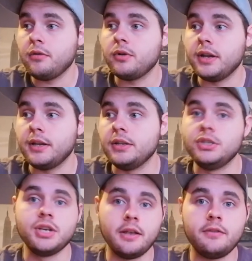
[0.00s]
thought it
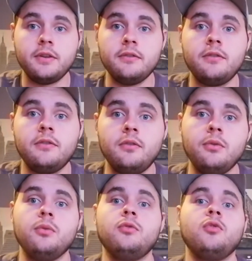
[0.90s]
did justice
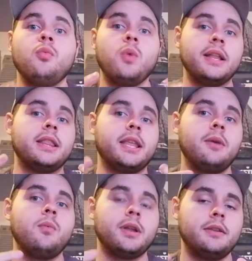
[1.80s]
to what
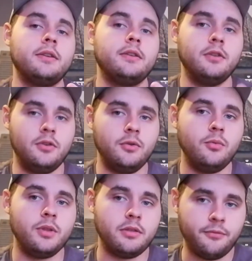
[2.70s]
they wanted to do
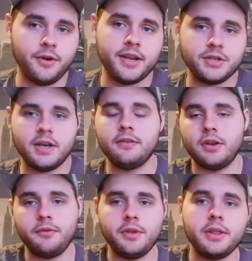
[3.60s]
with the franchise
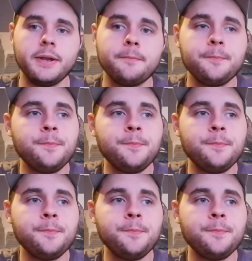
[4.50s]
and everything.